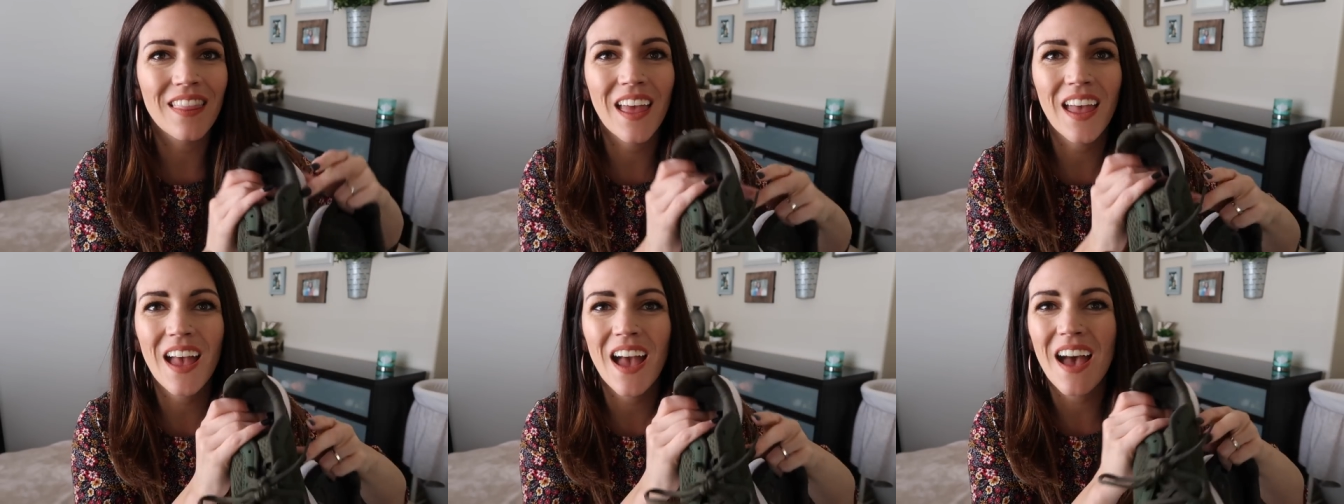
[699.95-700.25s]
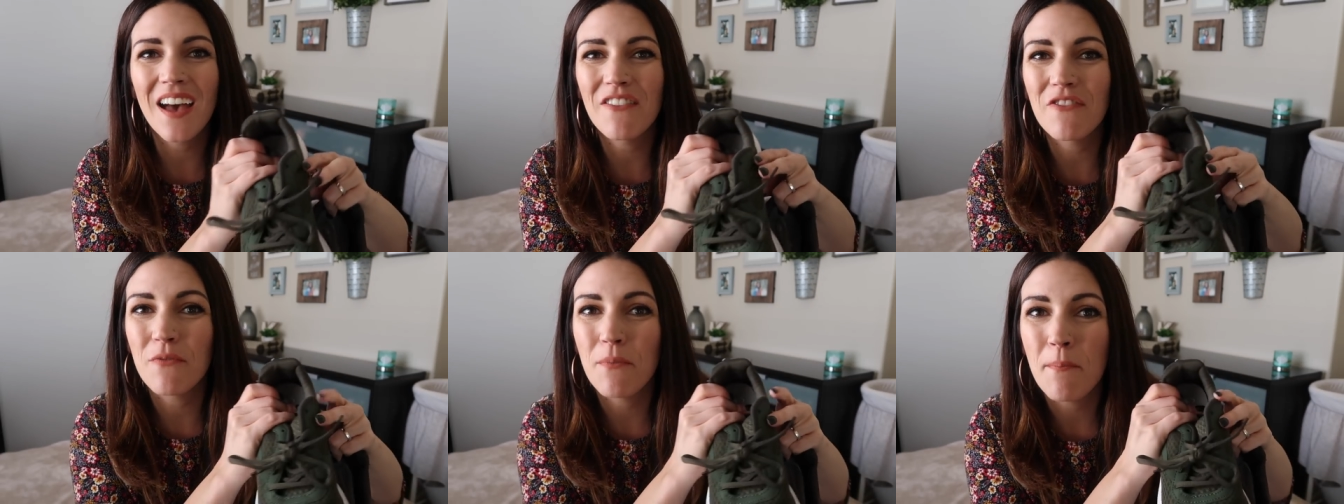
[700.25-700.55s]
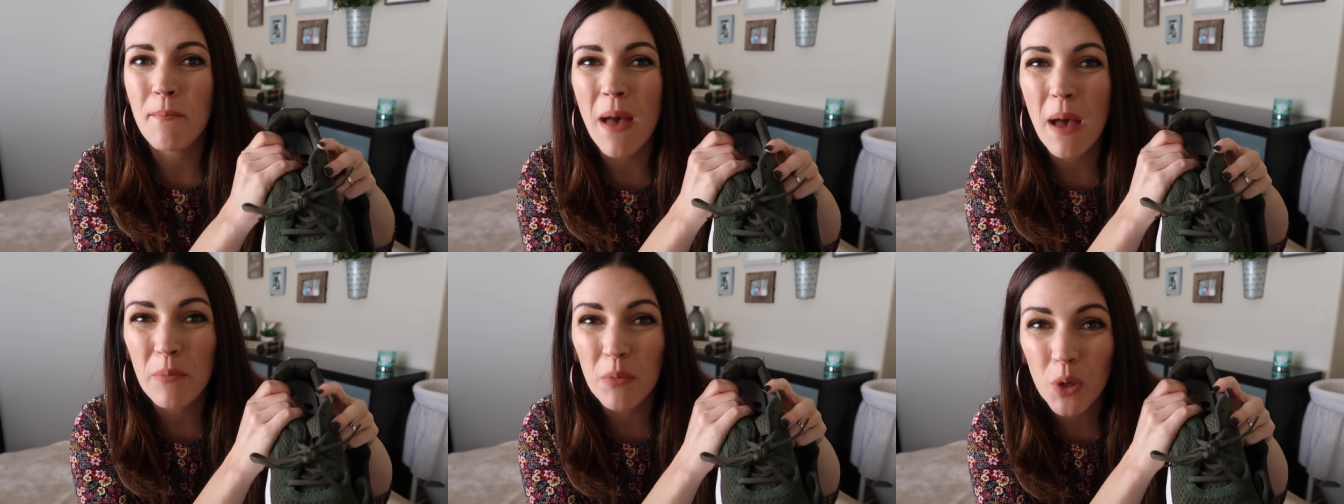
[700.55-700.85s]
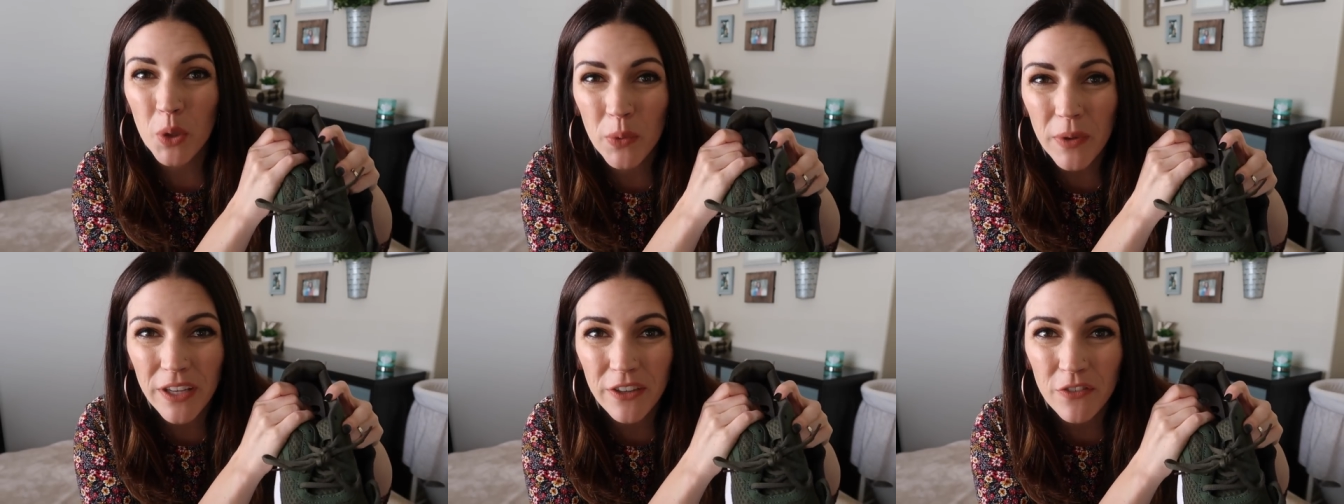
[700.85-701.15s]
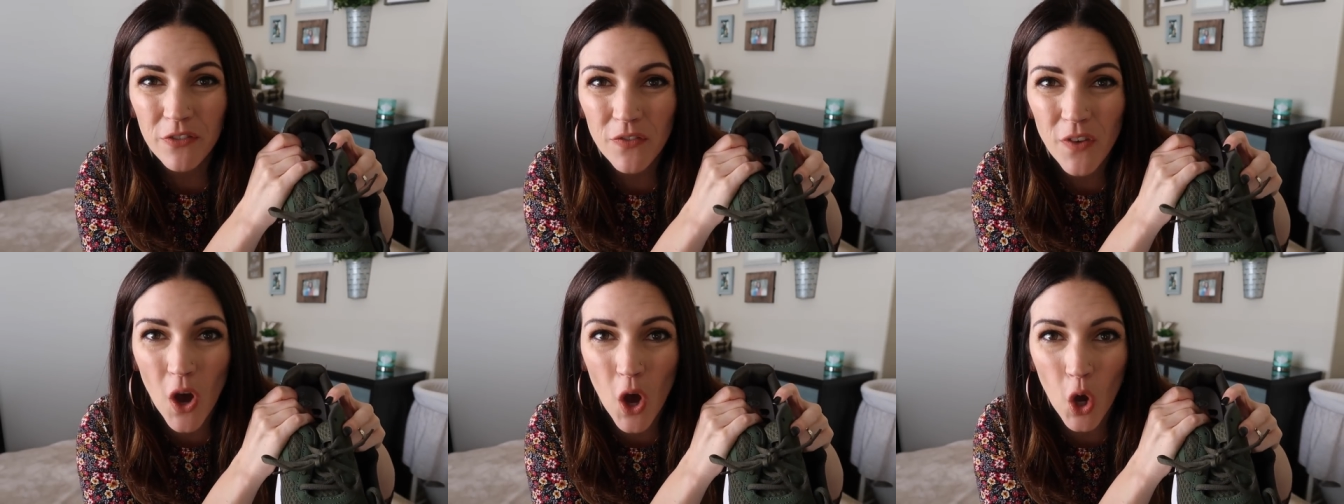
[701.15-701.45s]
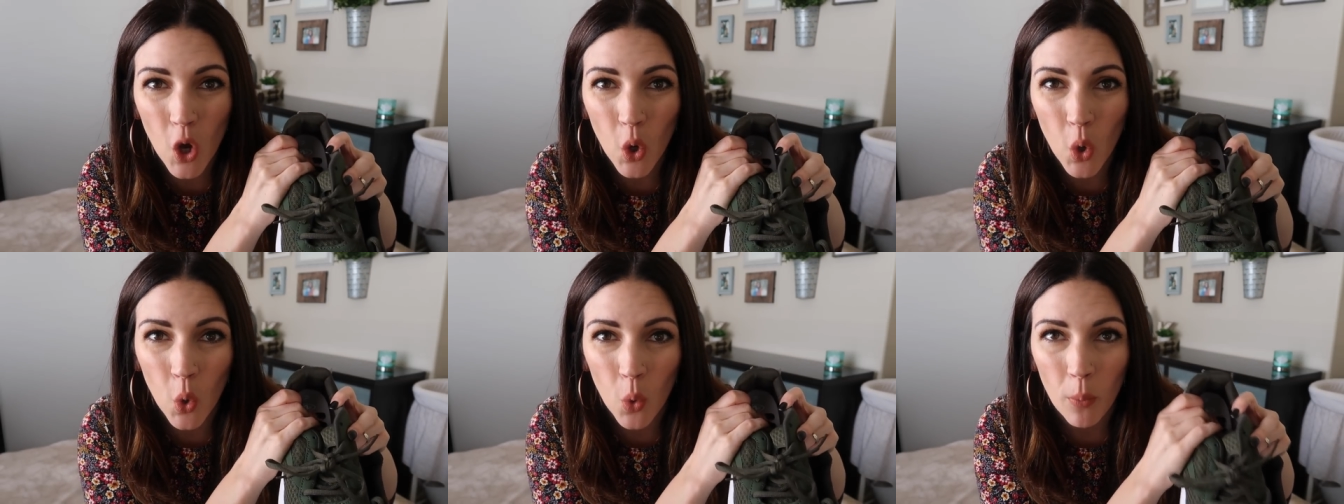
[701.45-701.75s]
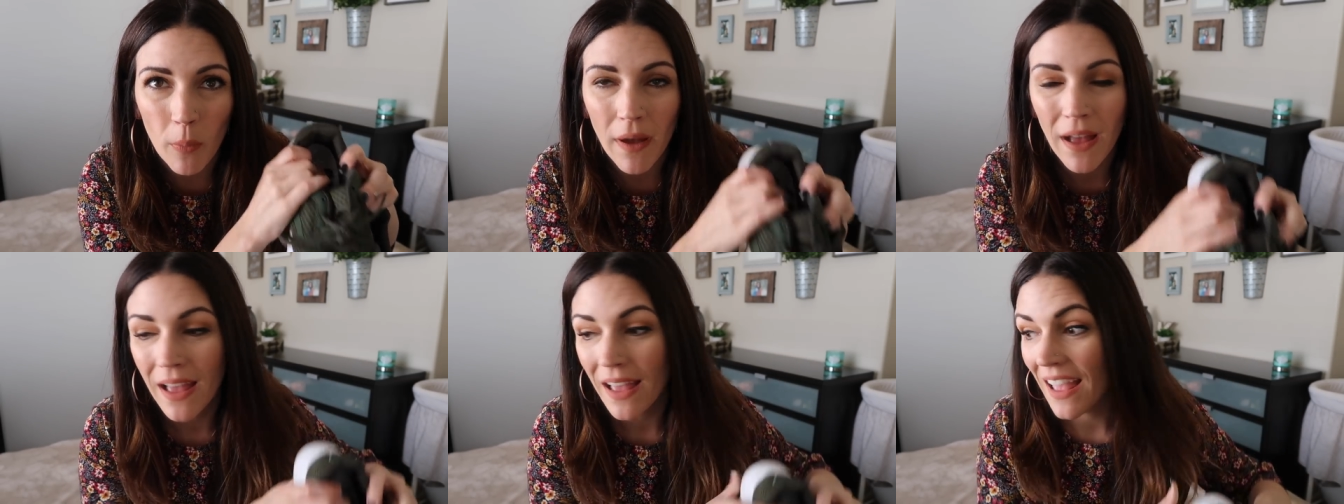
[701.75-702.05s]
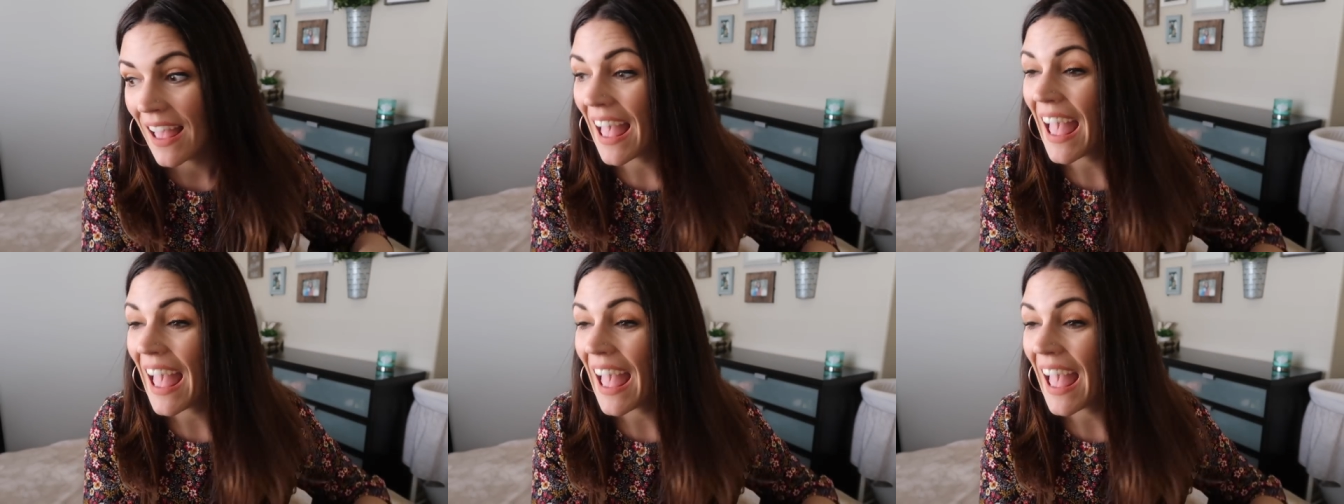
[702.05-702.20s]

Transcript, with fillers: they have memory foam.